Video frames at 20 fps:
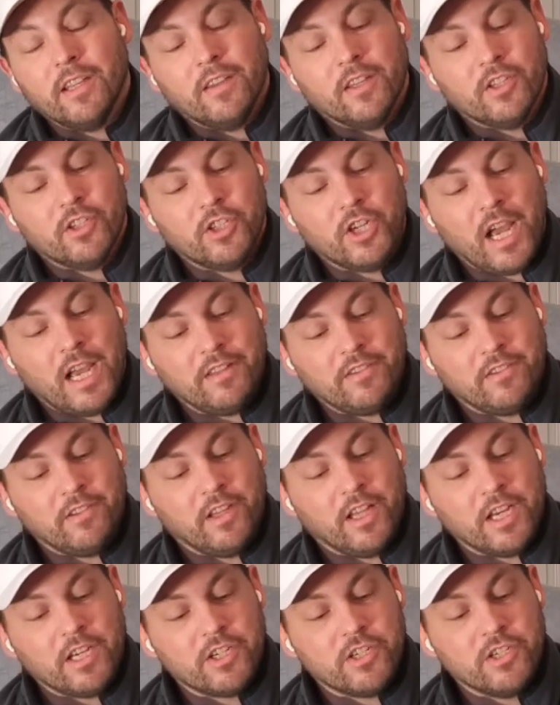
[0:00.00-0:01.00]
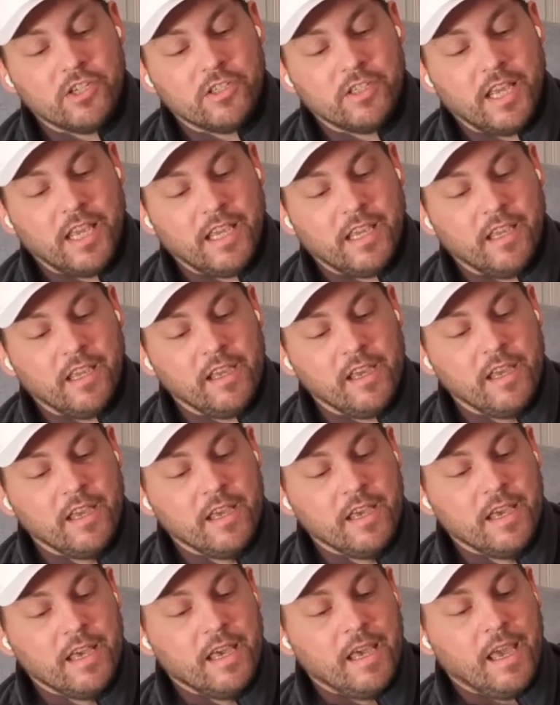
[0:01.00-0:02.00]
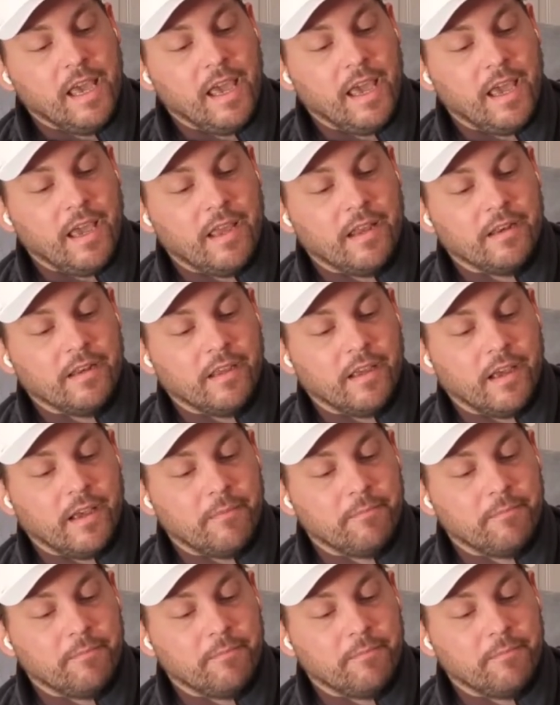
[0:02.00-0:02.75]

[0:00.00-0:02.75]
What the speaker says: in the shot selection you're taking, and